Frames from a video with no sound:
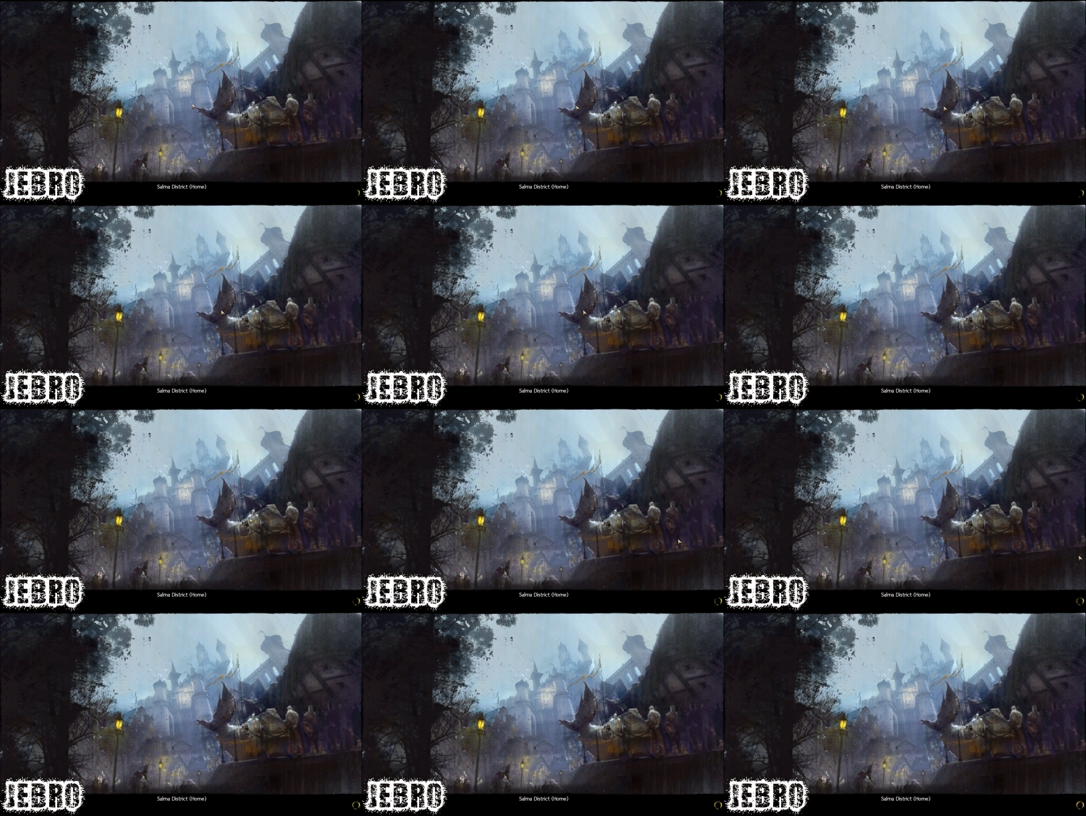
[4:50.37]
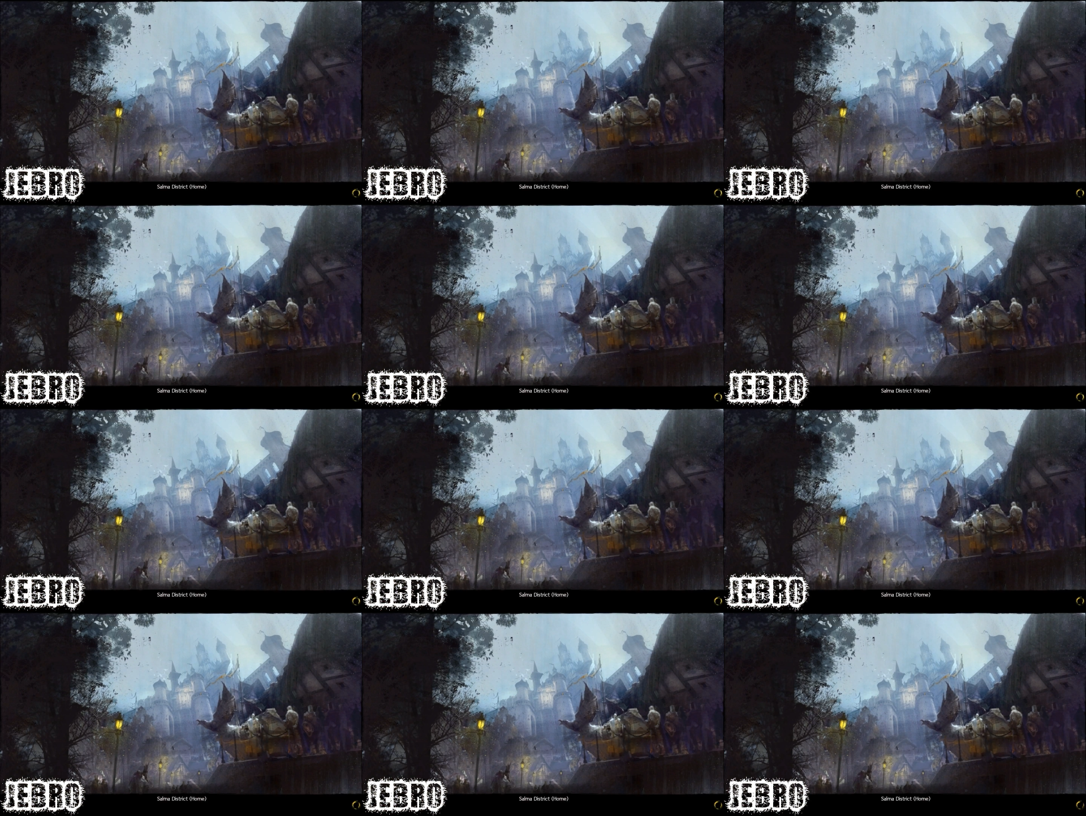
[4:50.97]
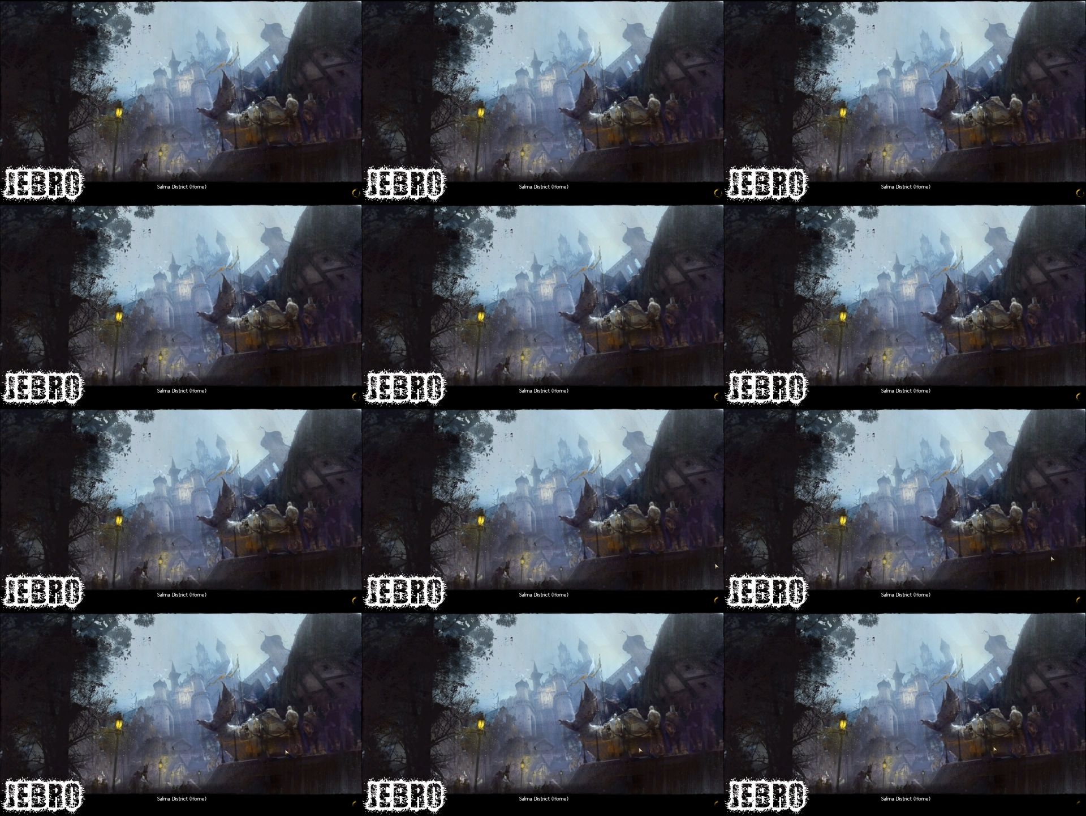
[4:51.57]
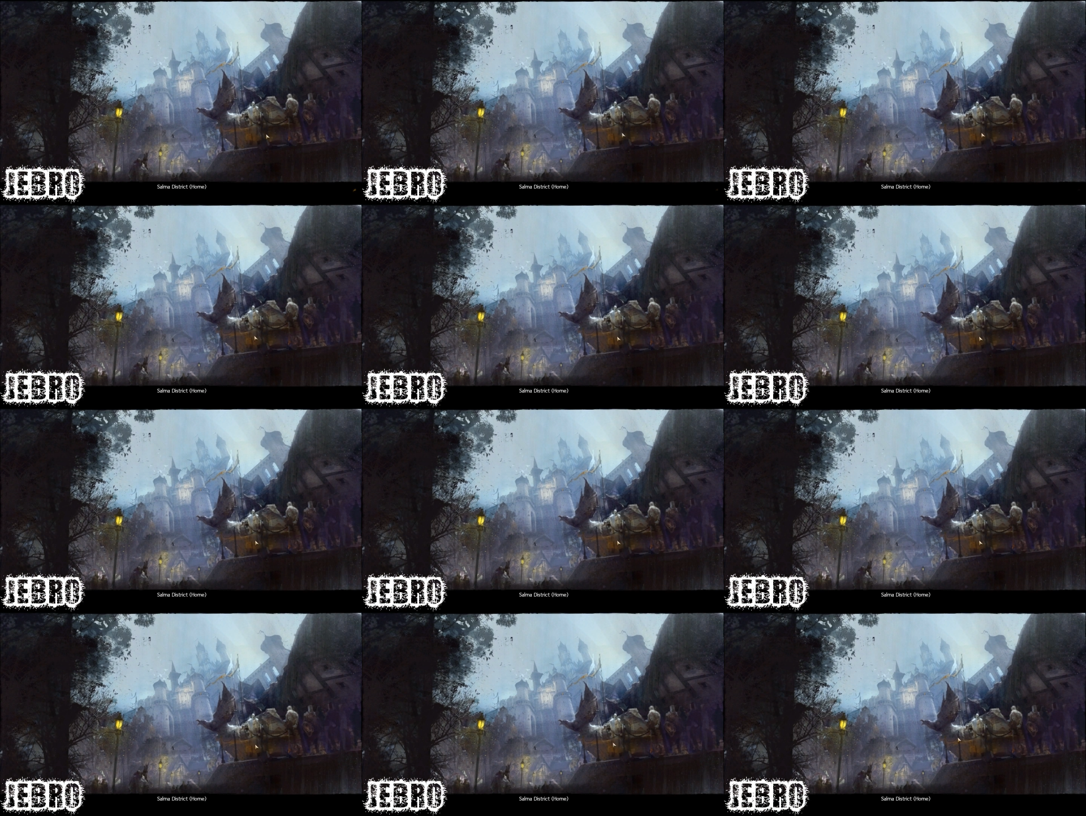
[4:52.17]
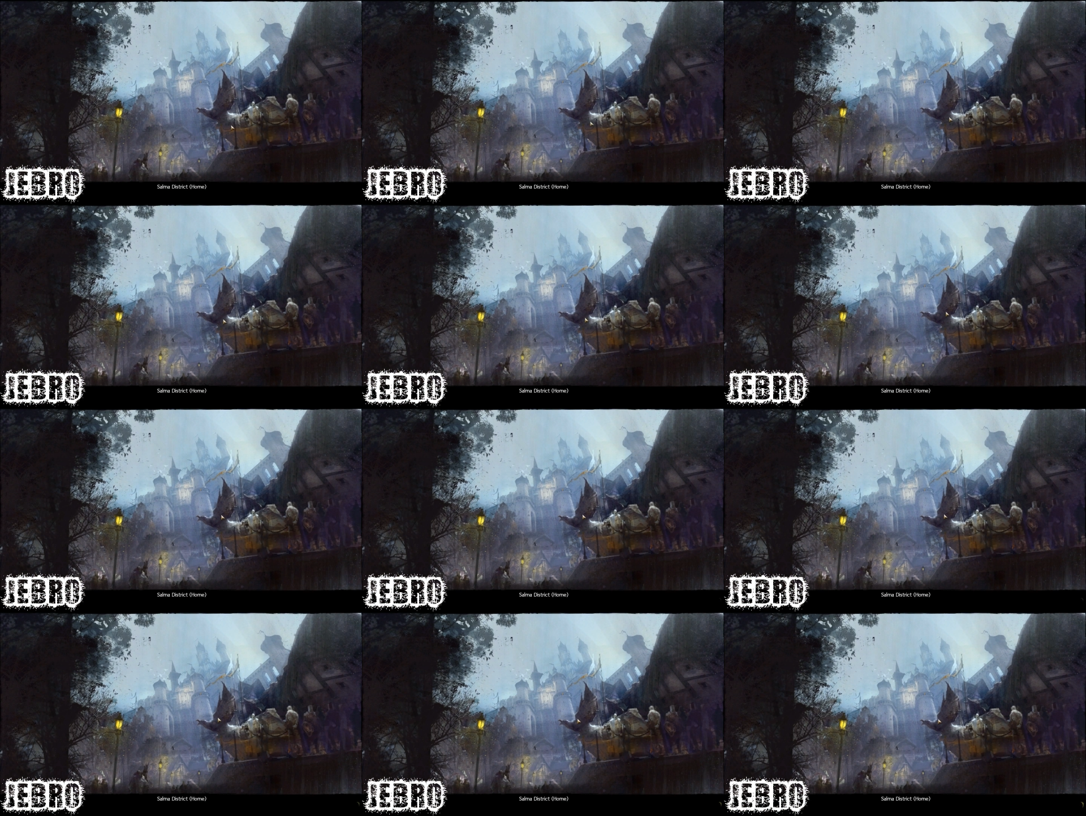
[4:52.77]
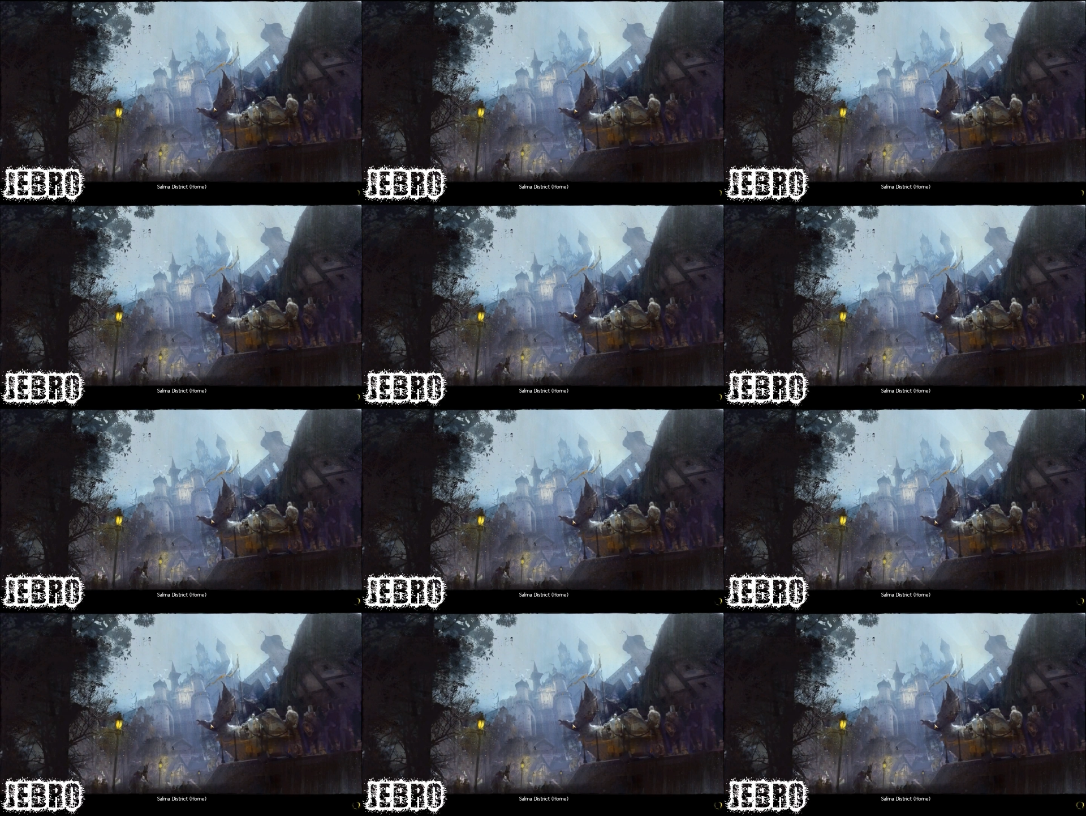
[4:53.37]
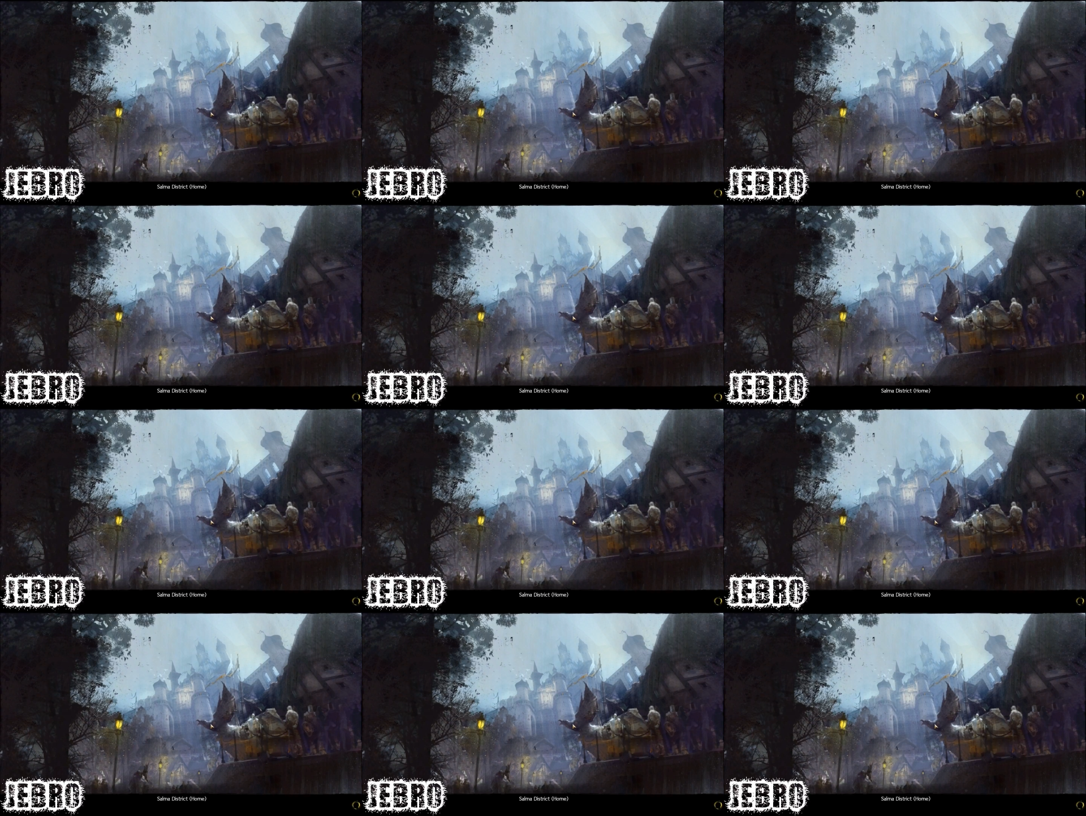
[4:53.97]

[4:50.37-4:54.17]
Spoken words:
(no speaker visible)